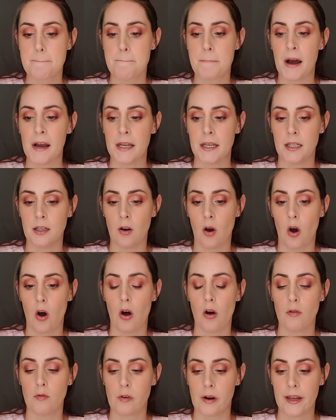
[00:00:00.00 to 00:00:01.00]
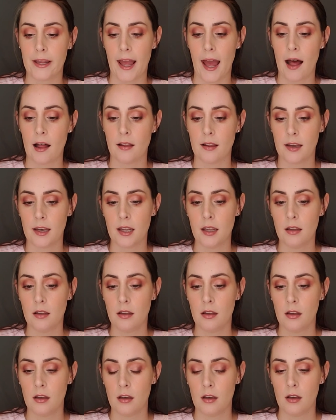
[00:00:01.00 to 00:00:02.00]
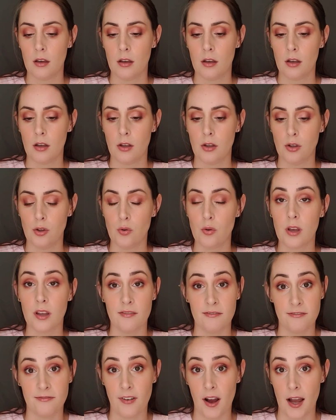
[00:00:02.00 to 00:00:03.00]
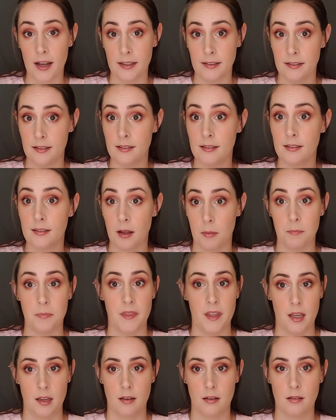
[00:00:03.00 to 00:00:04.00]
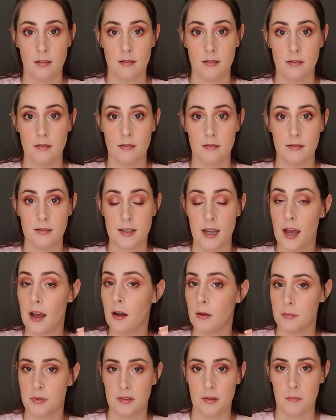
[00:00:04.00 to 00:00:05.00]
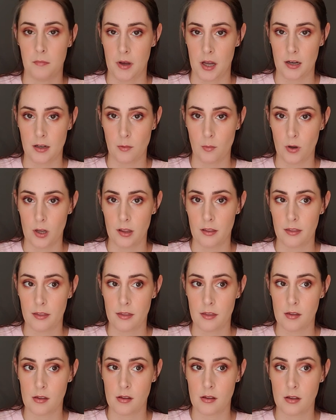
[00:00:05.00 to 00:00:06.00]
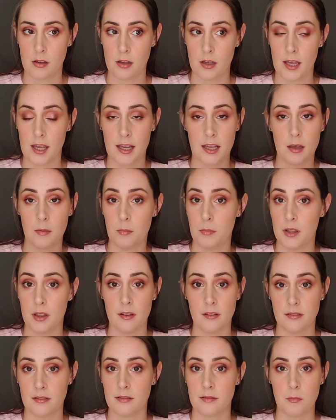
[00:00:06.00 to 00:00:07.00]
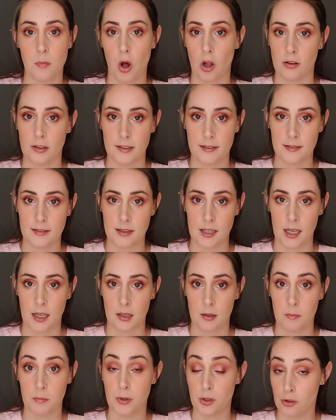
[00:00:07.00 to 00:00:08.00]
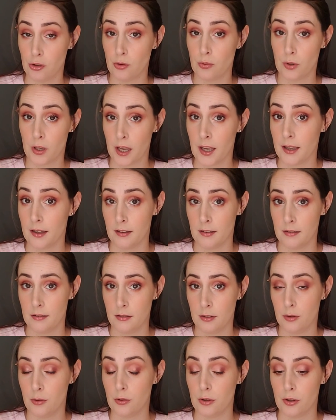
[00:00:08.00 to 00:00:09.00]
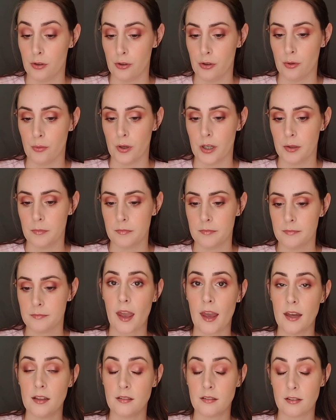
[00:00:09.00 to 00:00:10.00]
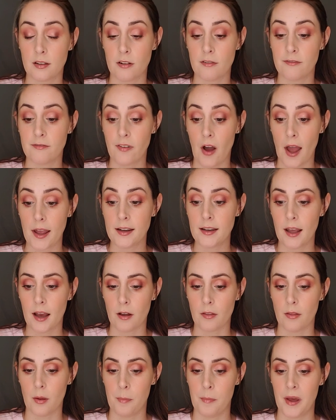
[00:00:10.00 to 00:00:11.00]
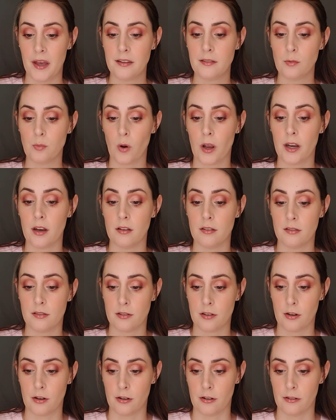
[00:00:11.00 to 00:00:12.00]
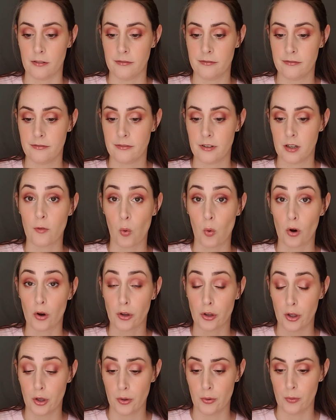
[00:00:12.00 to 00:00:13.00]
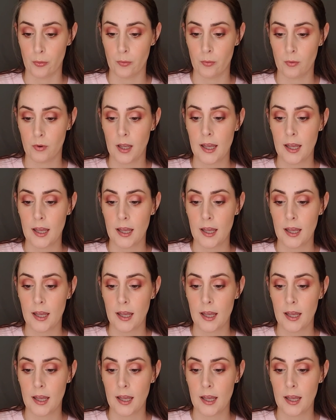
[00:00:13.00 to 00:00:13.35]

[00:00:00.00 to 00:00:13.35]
but in all reality you can find something to help somebody with it can be the smallest thing, but you can. You can do it. And so find out the best way to serve for you.